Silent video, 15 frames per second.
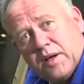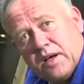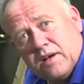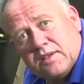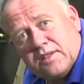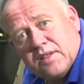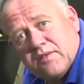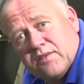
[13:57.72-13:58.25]

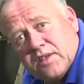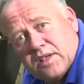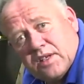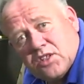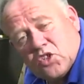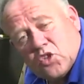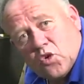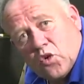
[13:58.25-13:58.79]
part of the
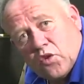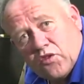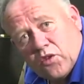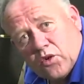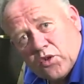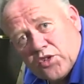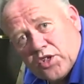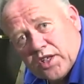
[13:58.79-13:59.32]

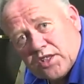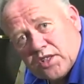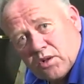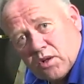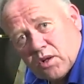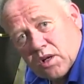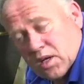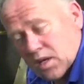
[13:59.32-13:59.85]
StoreFloor
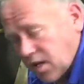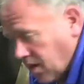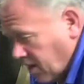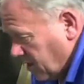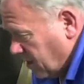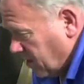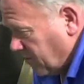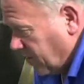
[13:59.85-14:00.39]
jigsaw.
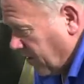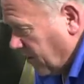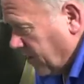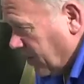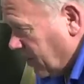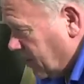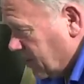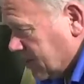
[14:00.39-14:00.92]
A
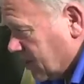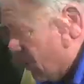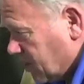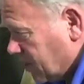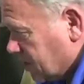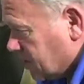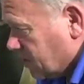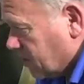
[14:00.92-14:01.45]
very easy
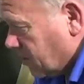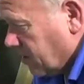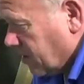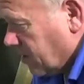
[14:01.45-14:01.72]
jigsaw.